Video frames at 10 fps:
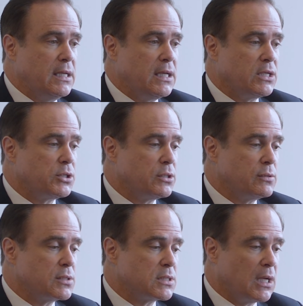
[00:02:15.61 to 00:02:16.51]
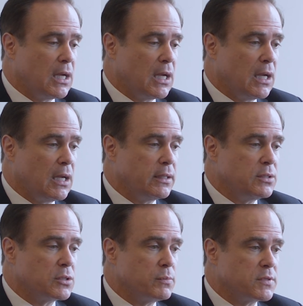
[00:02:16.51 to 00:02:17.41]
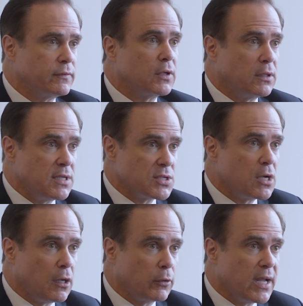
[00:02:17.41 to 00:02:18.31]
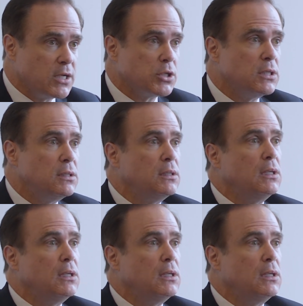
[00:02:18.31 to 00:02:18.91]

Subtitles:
issues in terms of discoloration